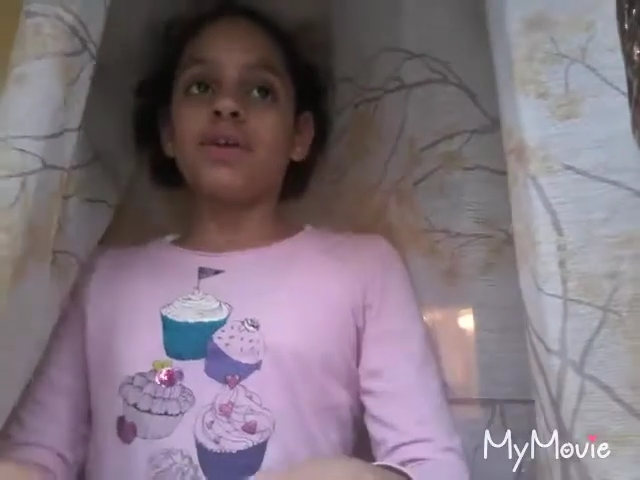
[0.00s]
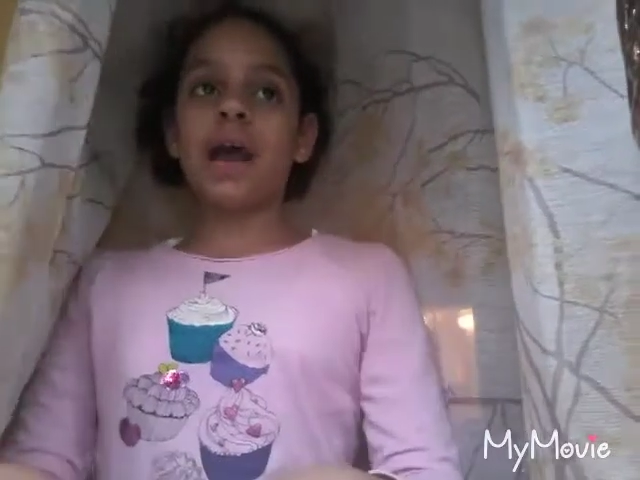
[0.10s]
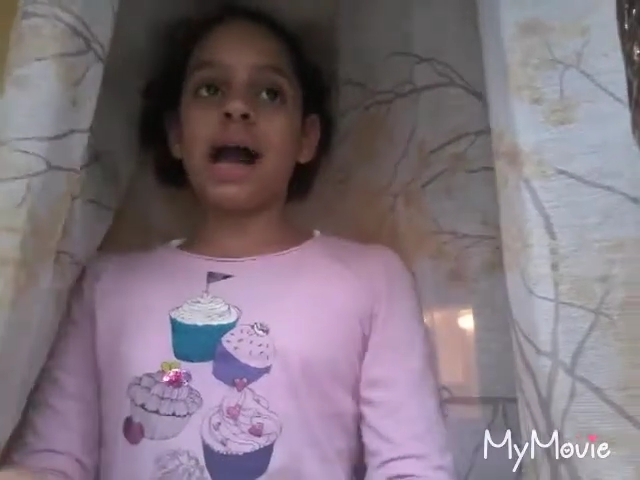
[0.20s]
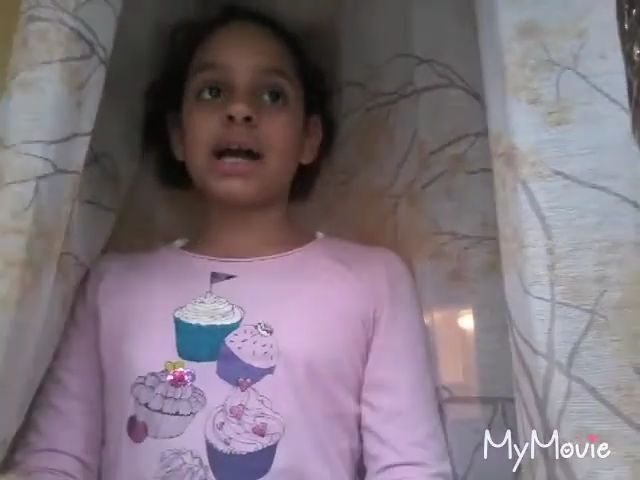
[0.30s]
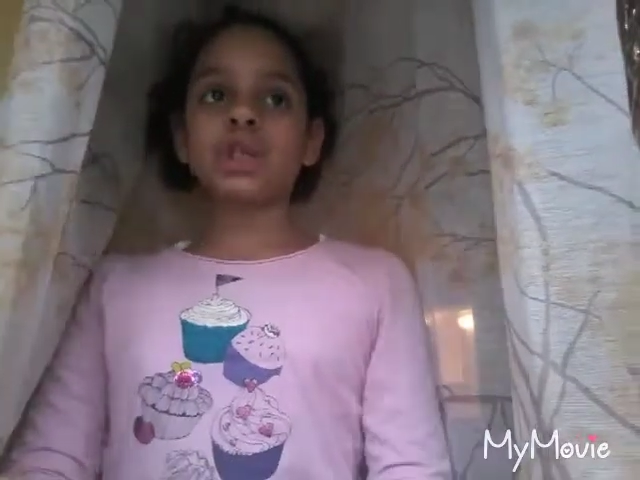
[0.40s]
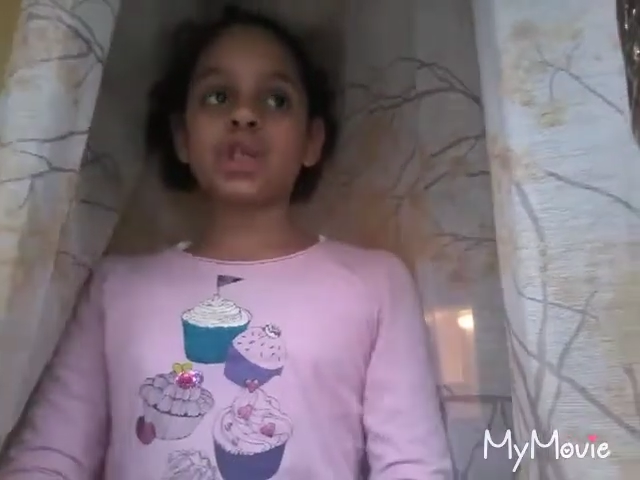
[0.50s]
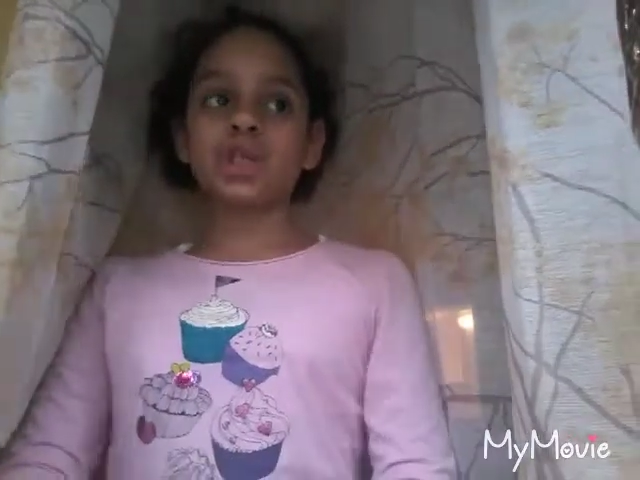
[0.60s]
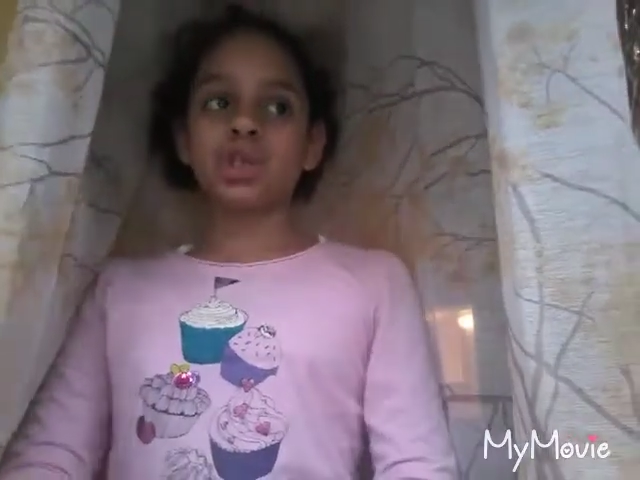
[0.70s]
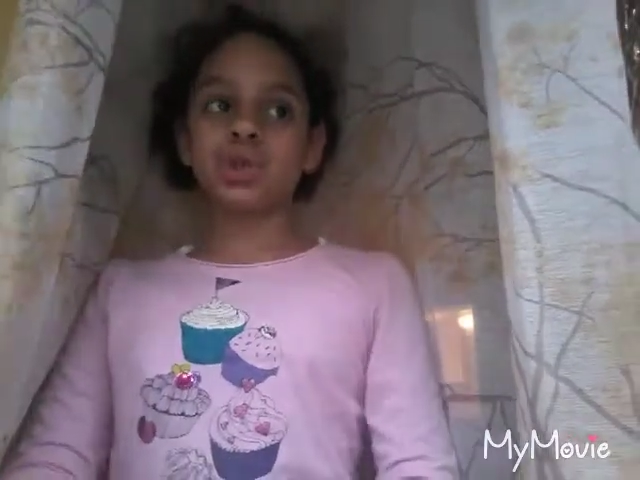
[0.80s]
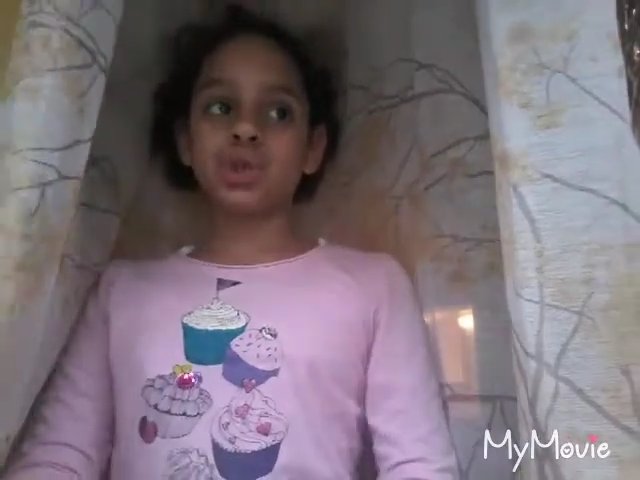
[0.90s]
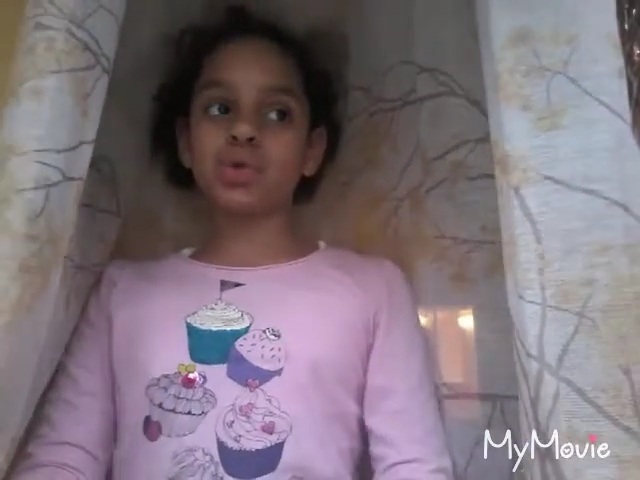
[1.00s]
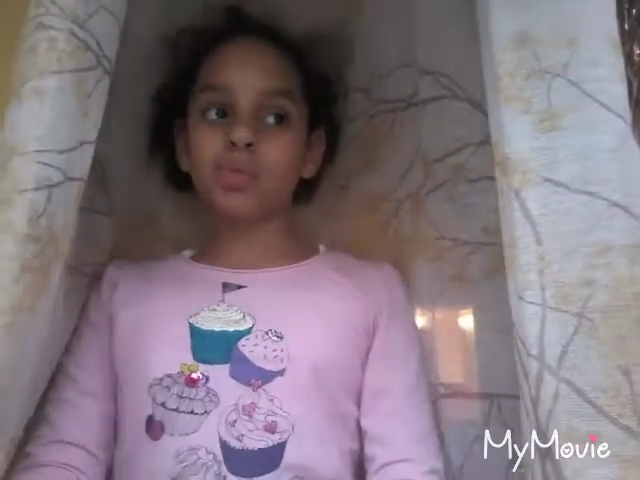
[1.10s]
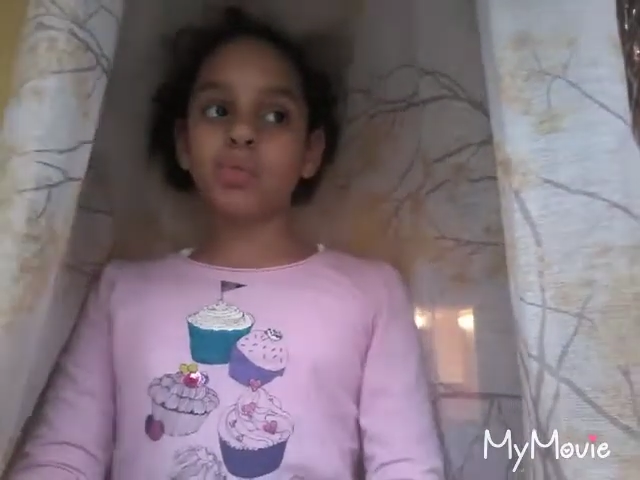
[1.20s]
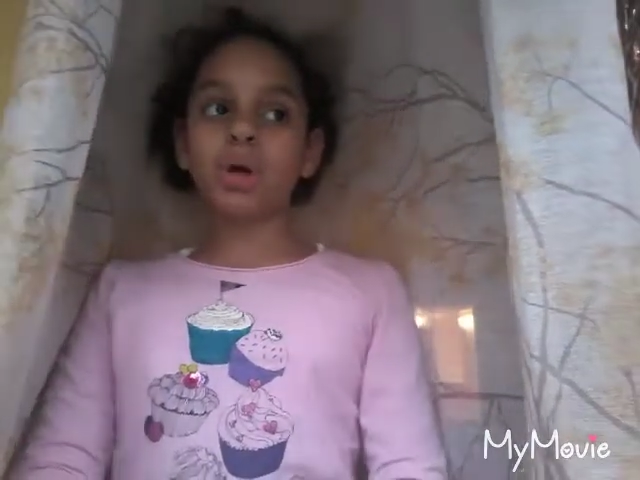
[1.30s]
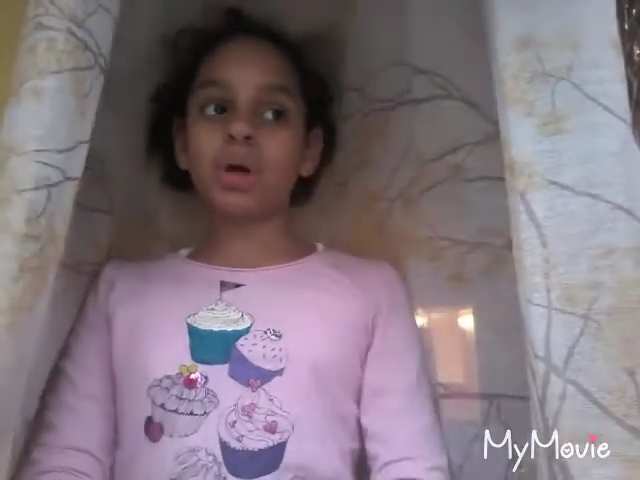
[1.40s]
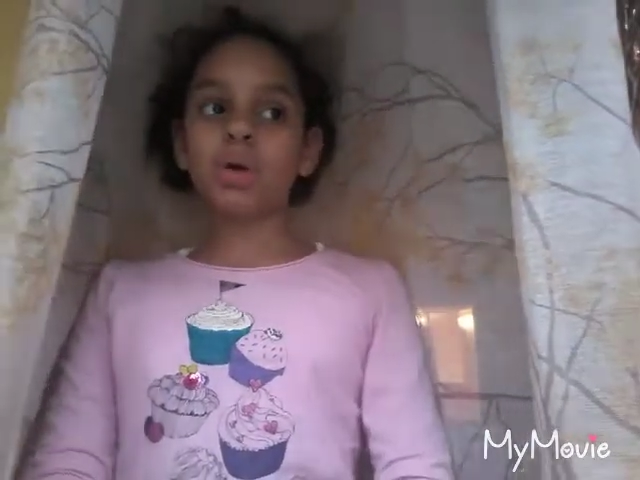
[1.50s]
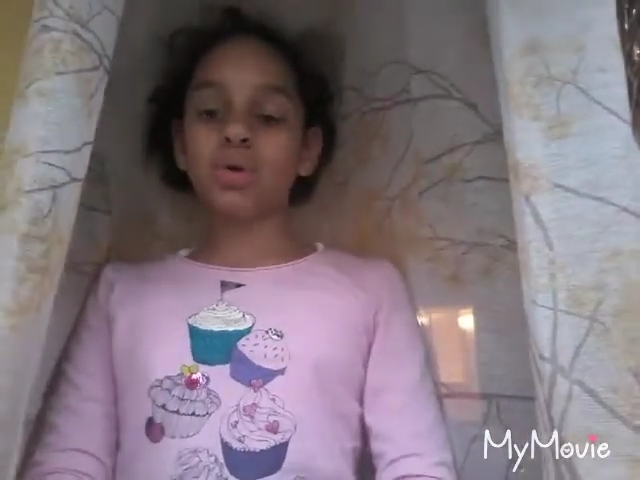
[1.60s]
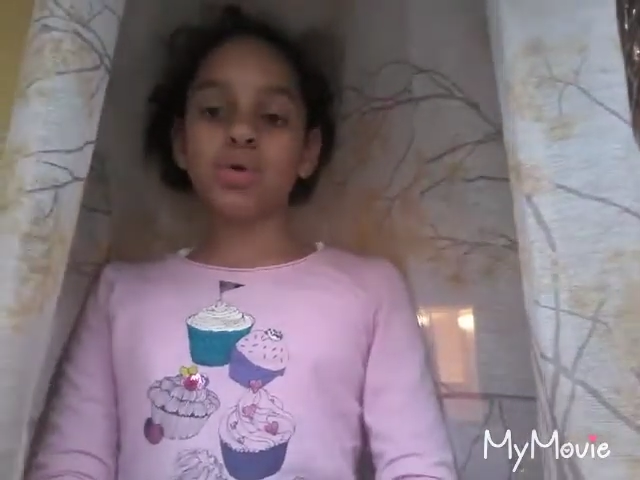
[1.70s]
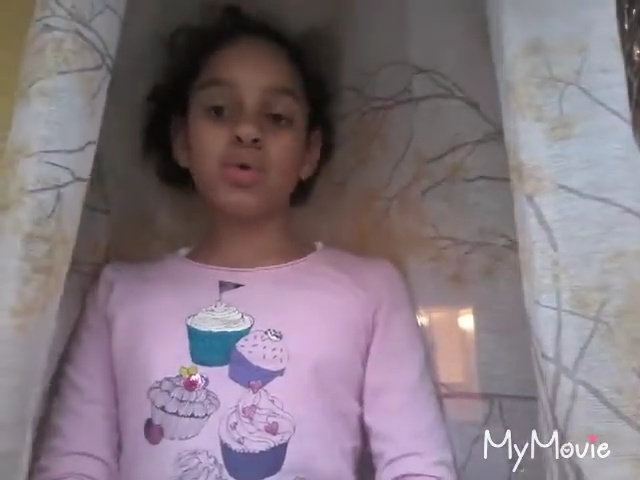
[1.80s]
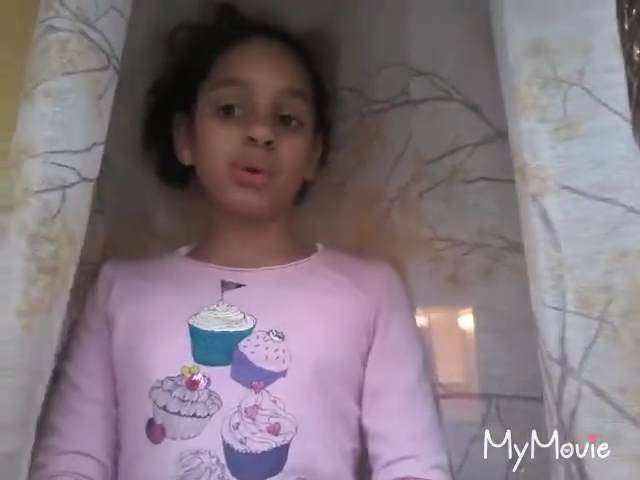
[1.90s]
They're actually super
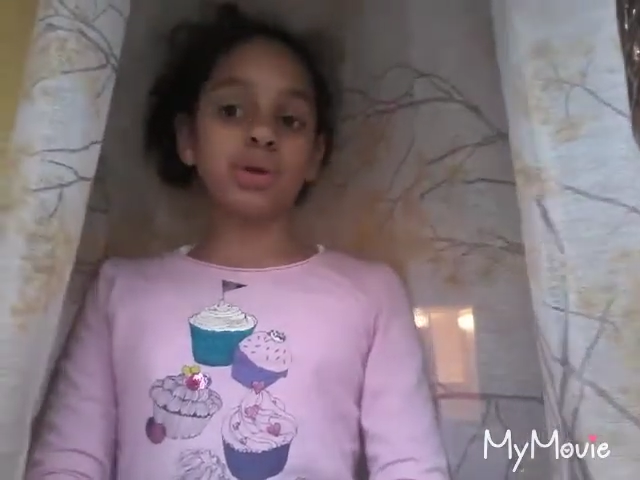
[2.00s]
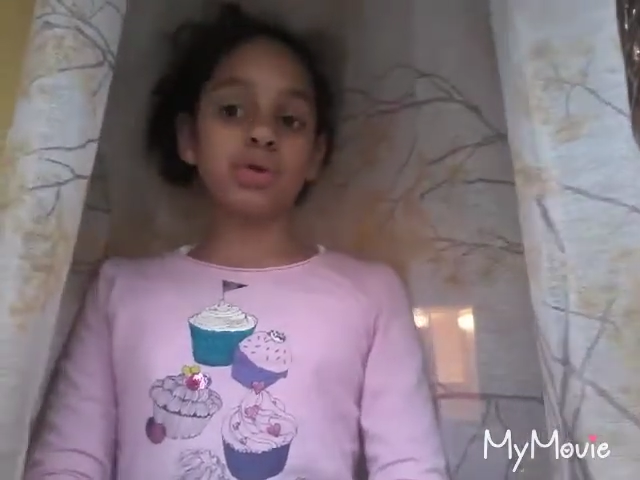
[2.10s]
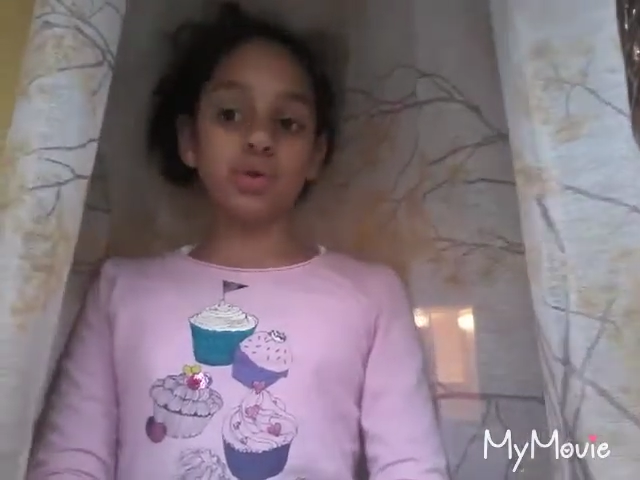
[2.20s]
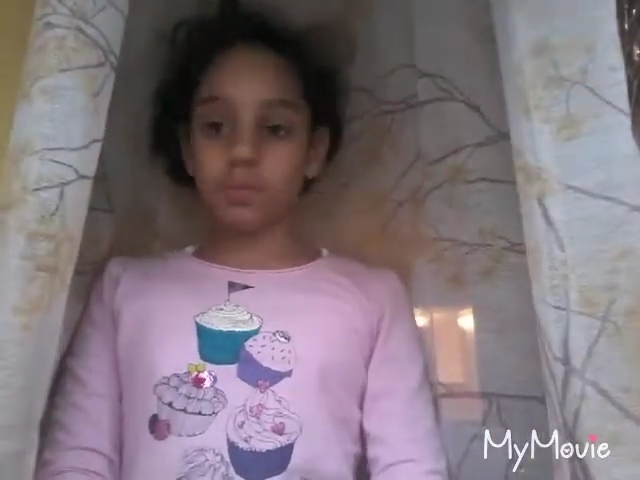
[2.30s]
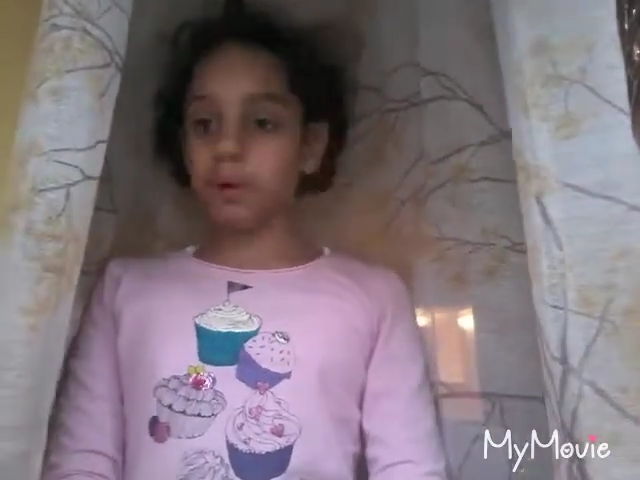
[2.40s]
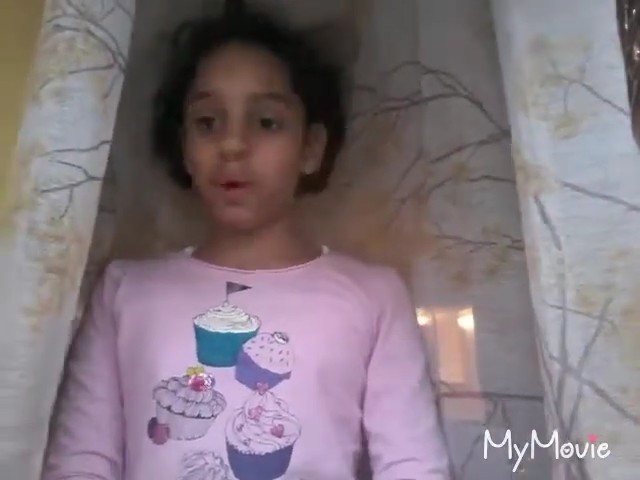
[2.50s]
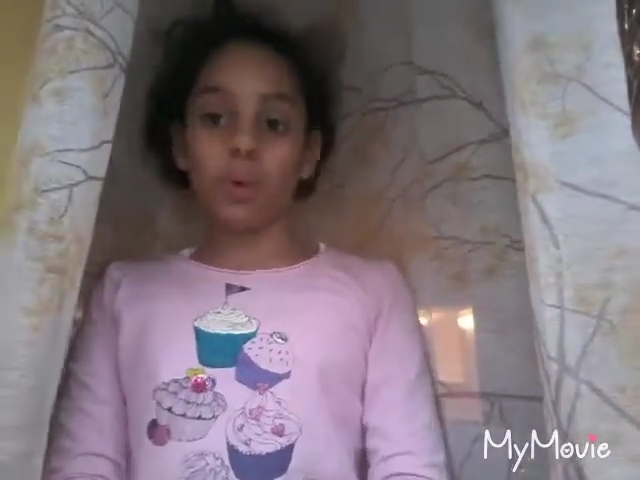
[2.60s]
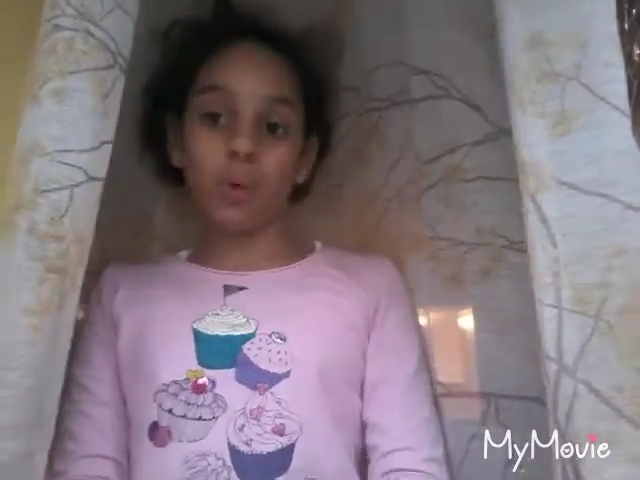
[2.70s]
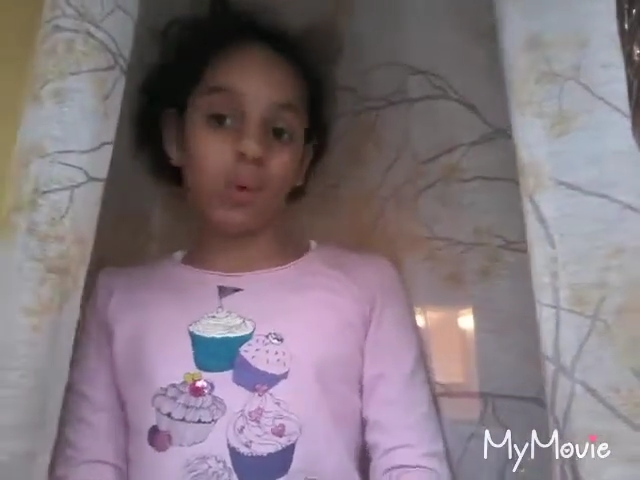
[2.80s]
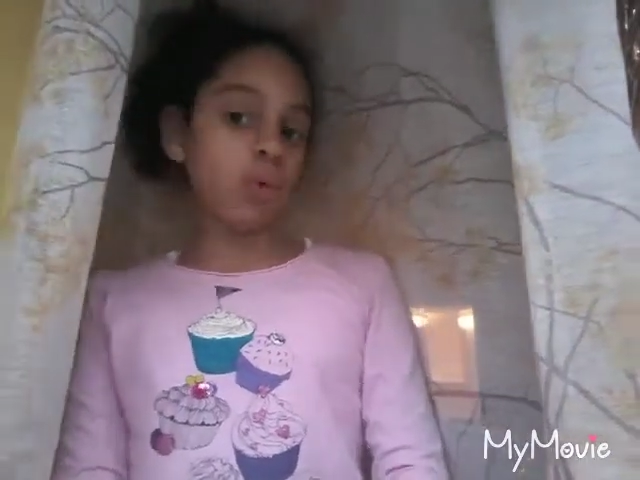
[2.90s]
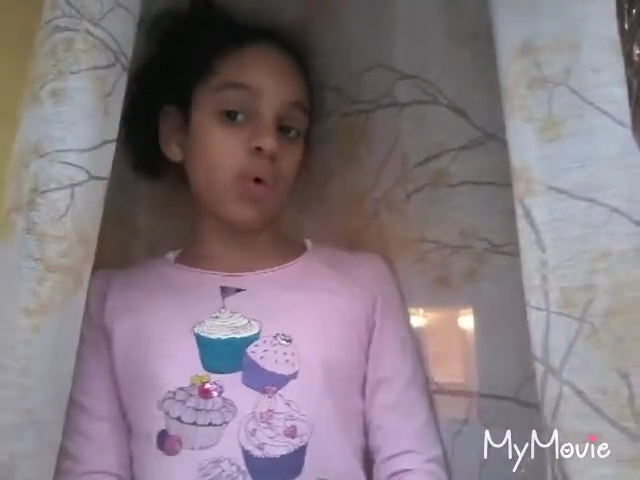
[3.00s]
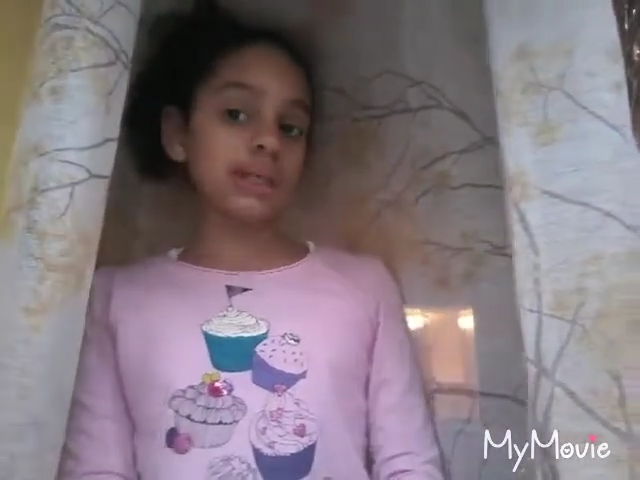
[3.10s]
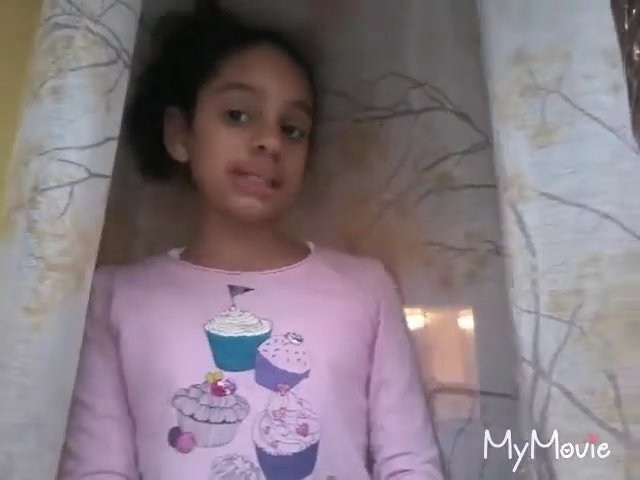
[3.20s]
duper duper cool.